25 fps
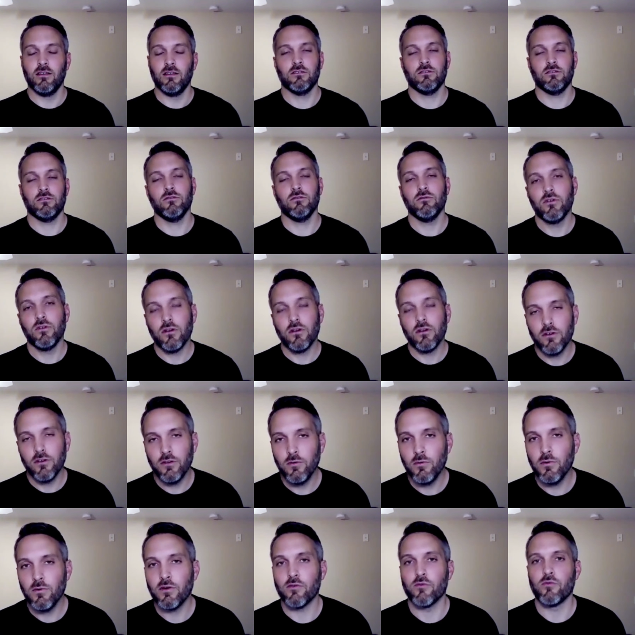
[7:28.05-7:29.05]
So, uh, do
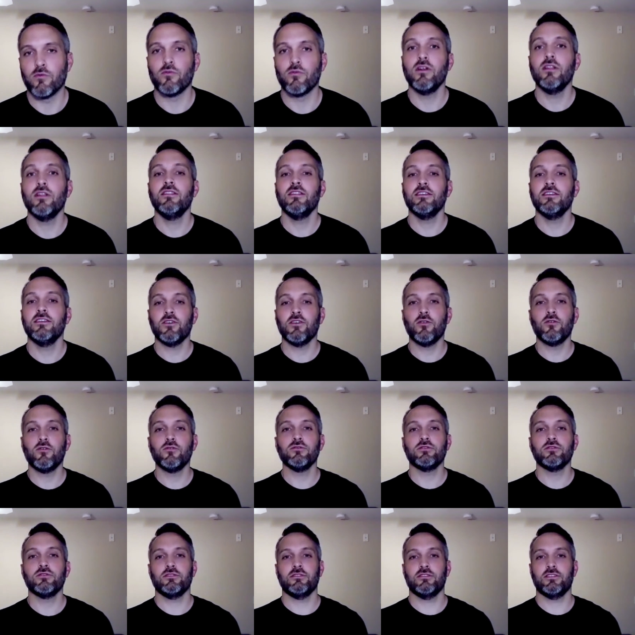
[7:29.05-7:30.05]
you want to run this
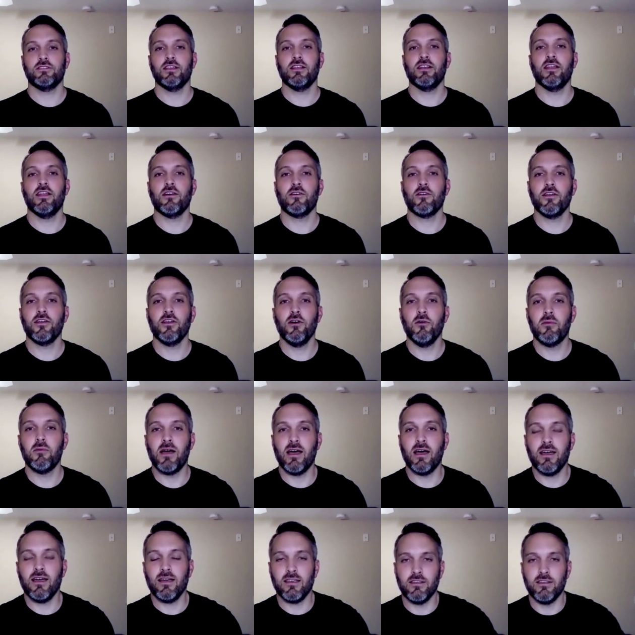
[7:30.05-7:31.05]
whole scenario
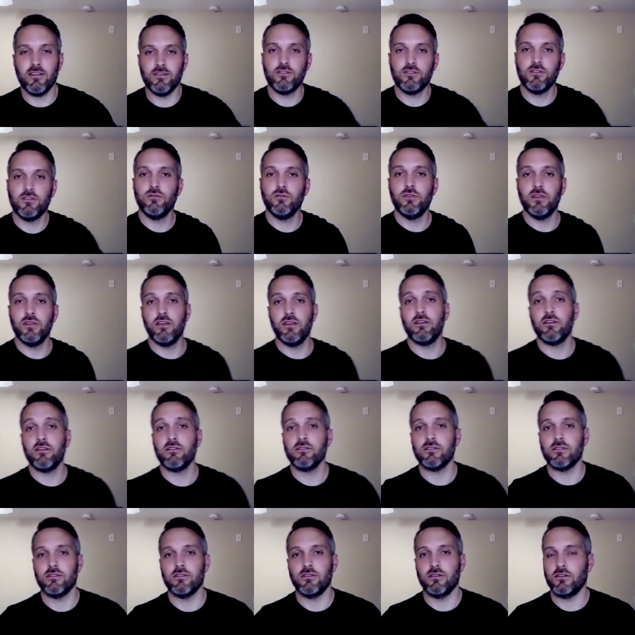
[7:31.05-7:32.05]
back in two
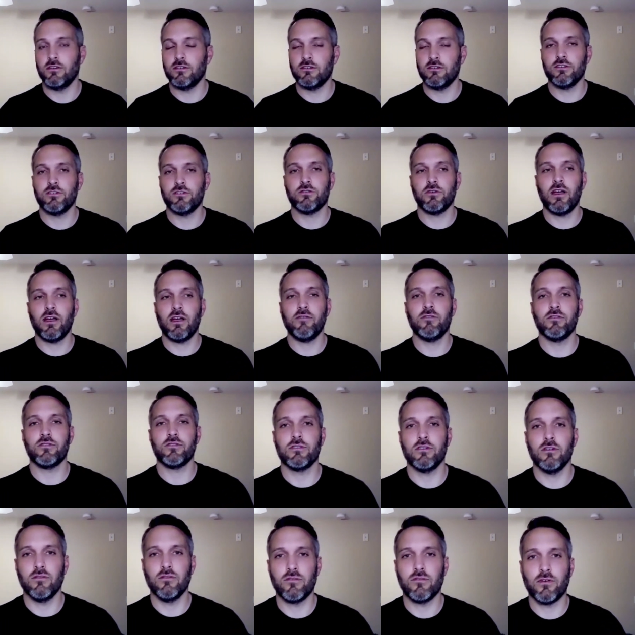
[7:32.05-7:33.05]
years and just drive
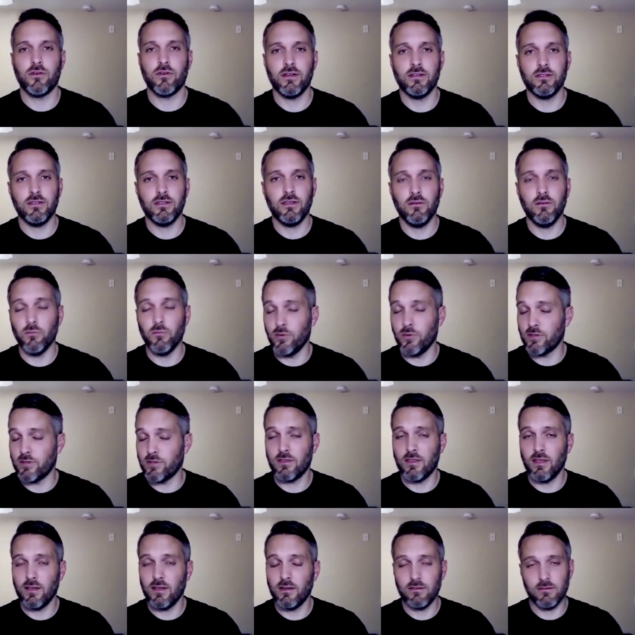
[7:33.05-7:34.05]
yourself crazy? Which
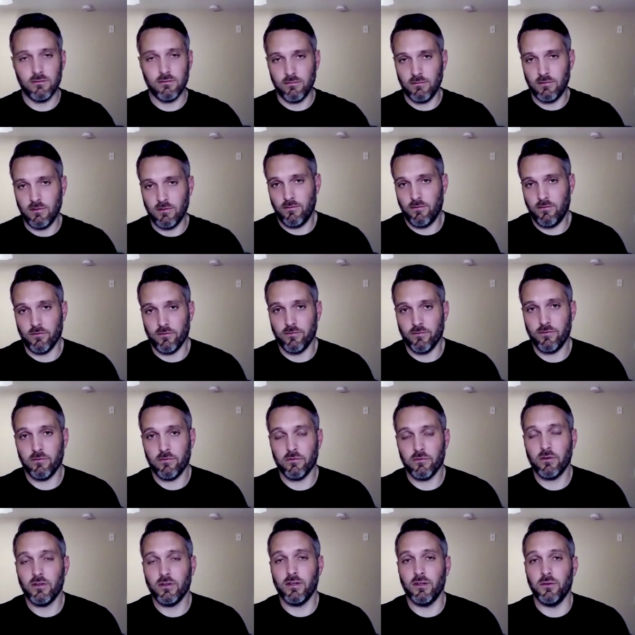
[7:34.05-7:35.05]
things, if you're in
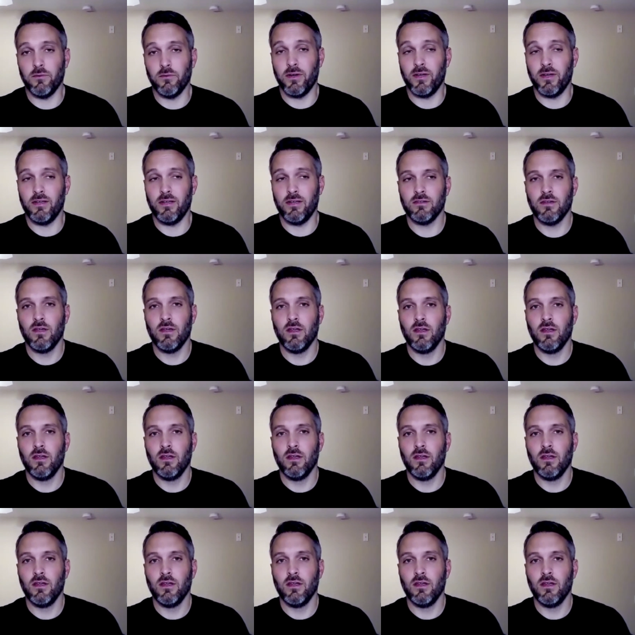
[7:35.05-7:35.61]
Florida, anyways,